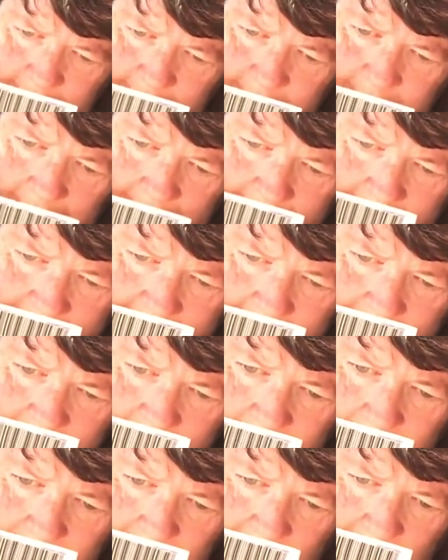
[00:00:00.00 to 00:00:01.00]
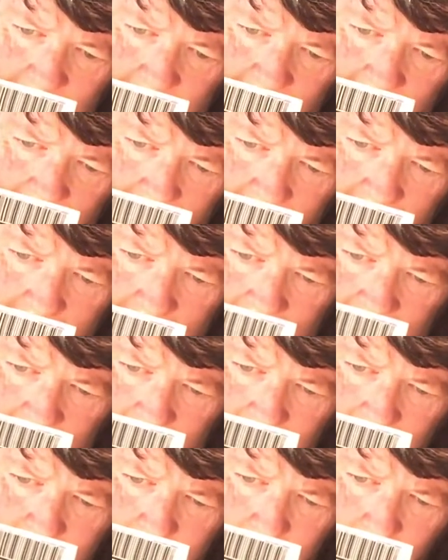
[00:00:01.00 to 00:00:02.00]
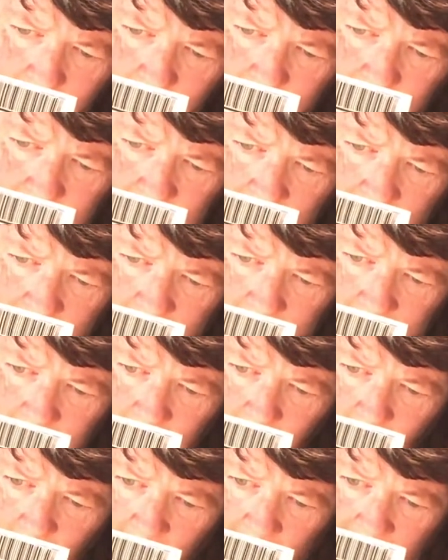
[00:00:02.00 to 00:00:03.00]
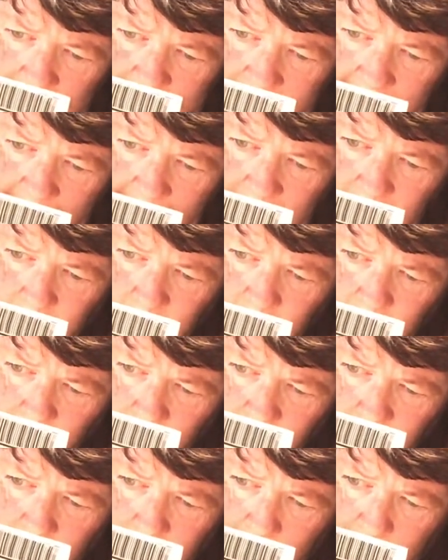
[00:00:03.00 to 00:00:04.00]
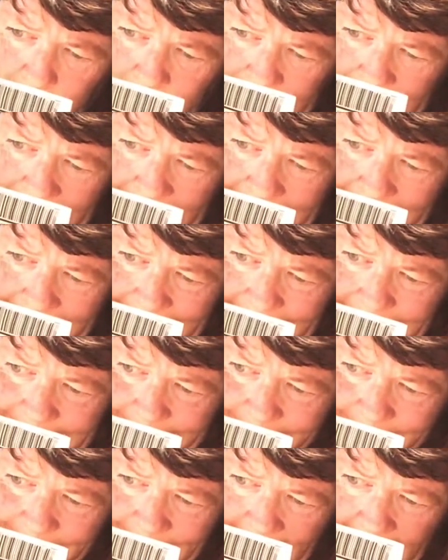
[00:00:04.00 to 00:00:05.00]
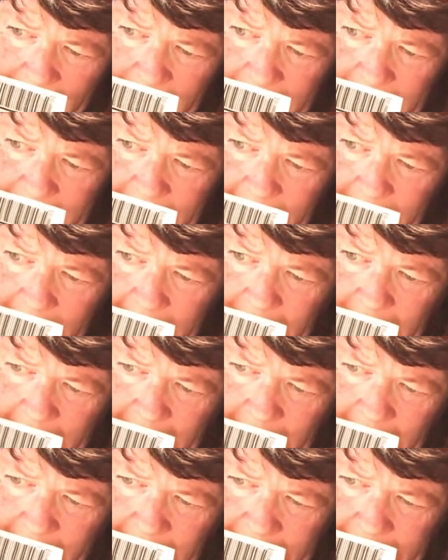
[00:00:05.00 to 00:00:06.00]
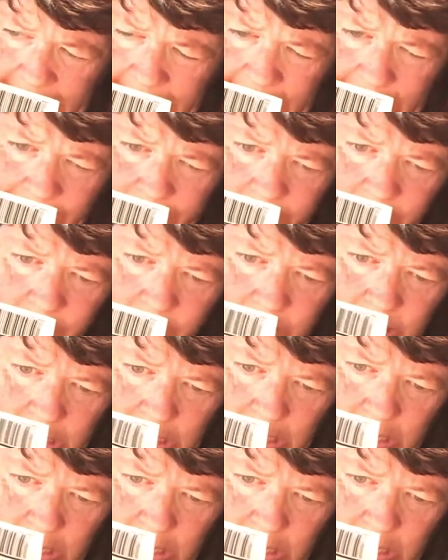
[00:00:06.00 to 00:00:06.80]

Dyson AM09 hot and cool bladeless fan and heater